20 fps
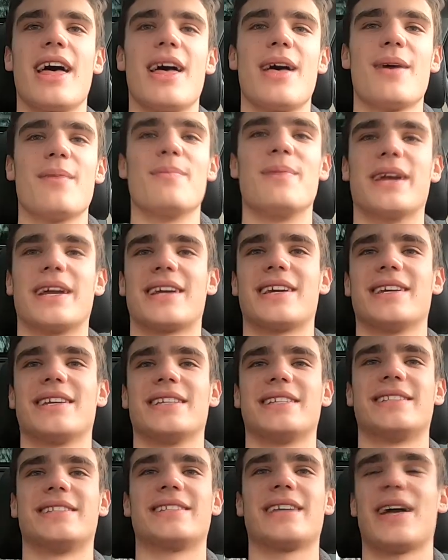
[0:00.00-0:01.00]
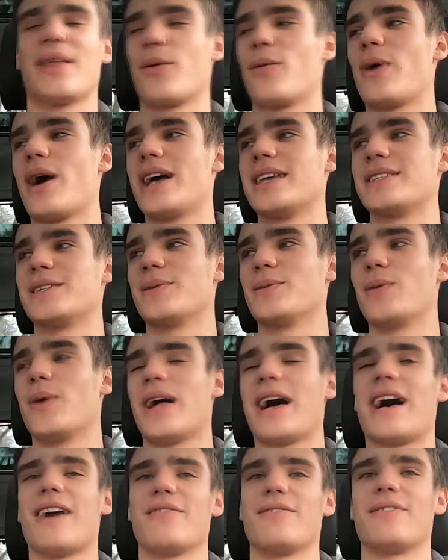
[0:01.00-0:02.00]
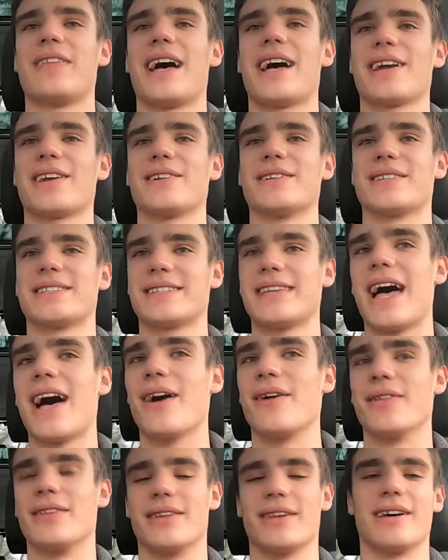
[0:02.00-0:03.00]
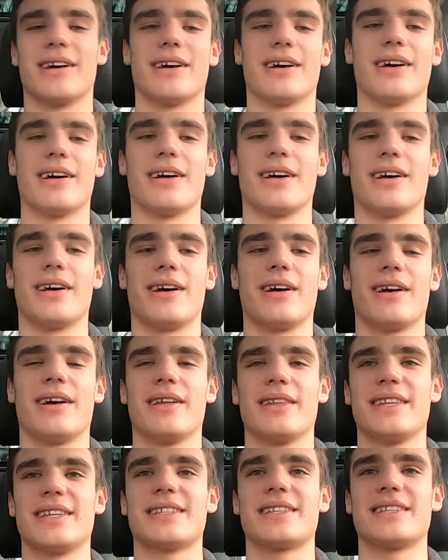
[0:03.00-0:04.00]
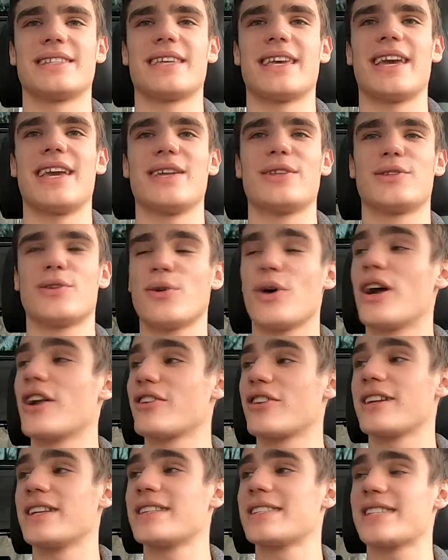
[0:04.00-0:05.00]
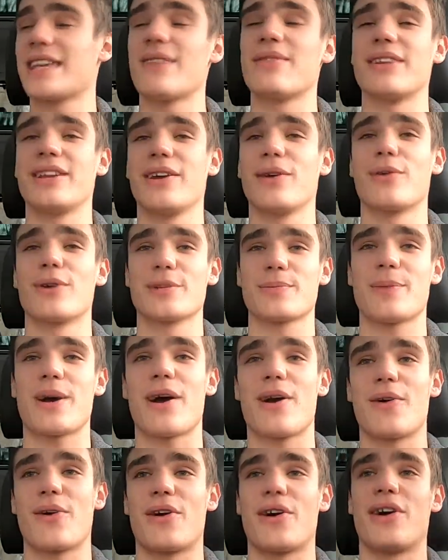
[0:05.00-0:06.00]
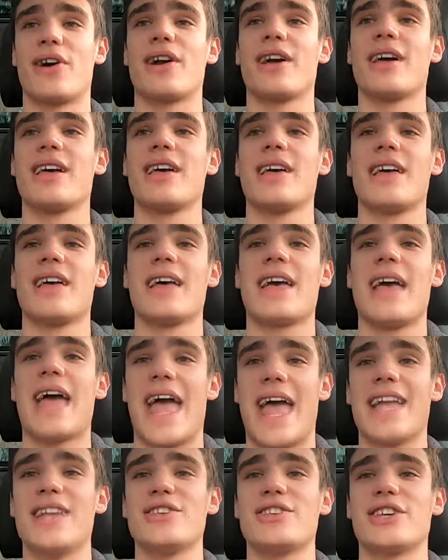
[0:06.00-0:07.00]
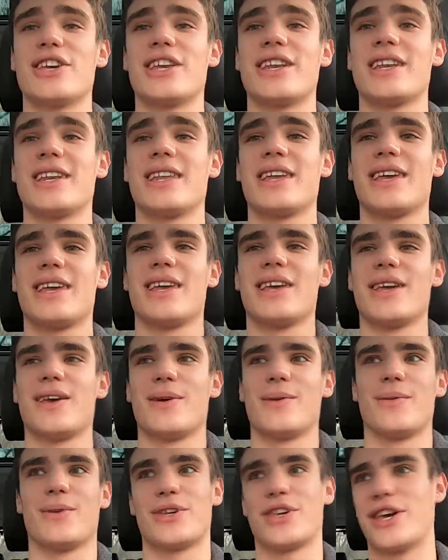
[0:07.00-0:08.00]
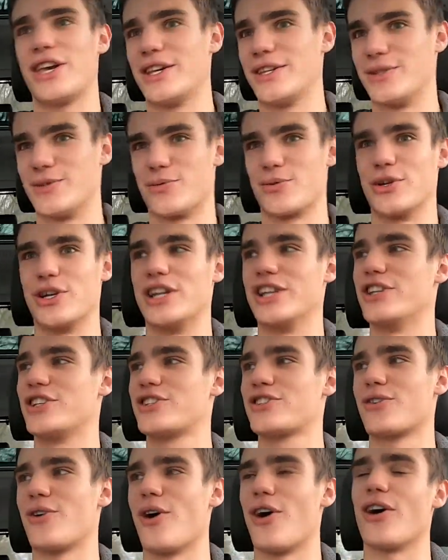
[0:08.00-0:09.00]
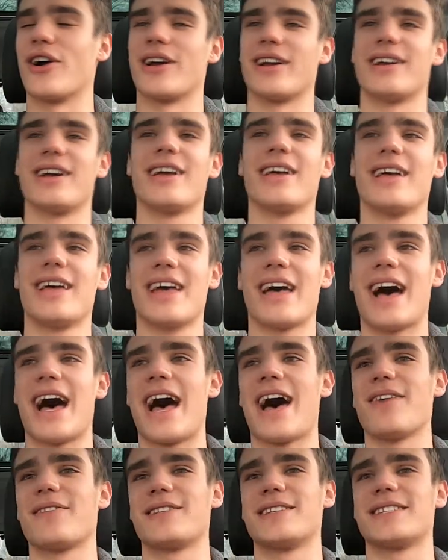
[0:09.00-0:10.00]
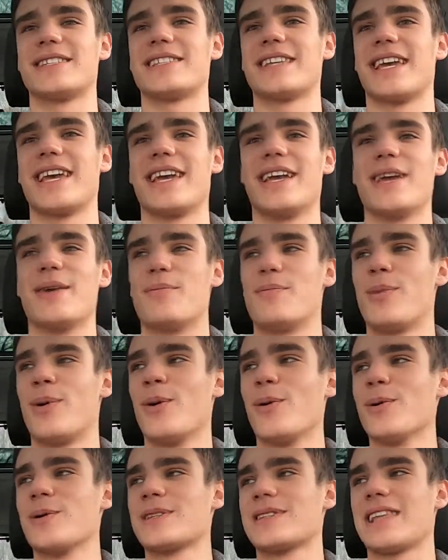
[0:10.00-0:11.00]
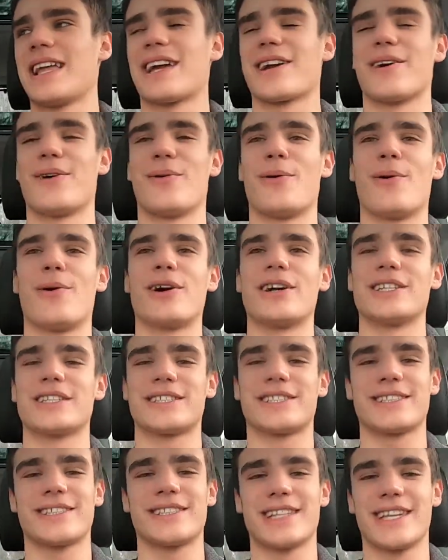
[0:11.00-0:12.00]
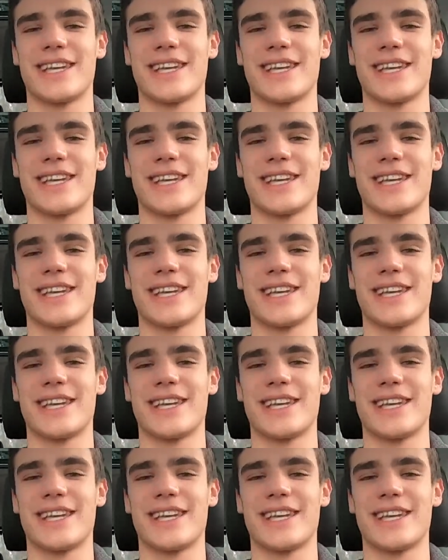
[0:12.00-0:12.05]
because otherwise it won't have that good sound. This is a 270 horsepower engine, which is really strong, I have to say. It pulls like a horse.